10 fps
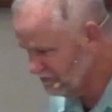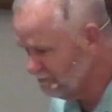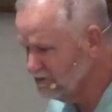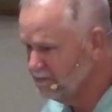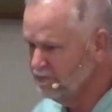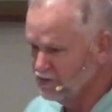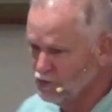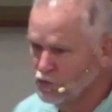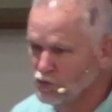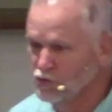some can be
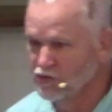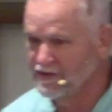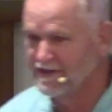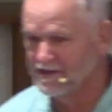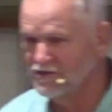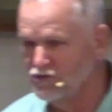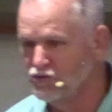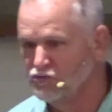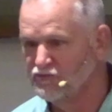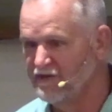cruel and they can
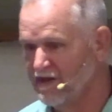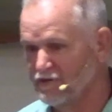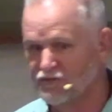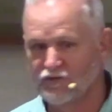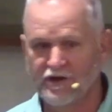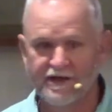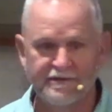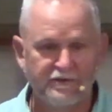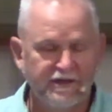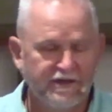use that or try
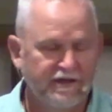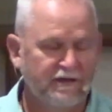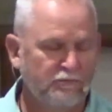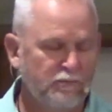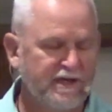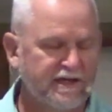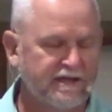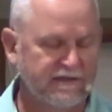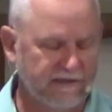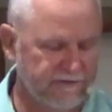and
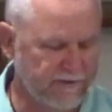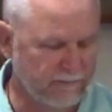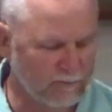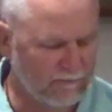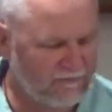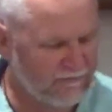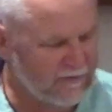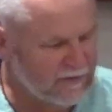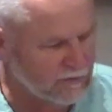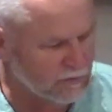make uh, them
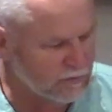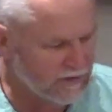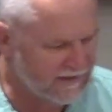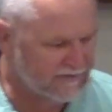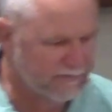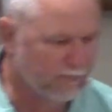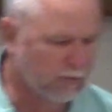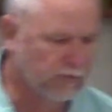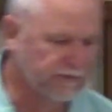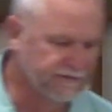feel less
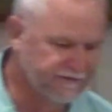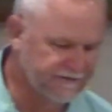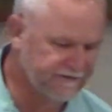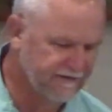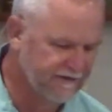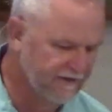important. And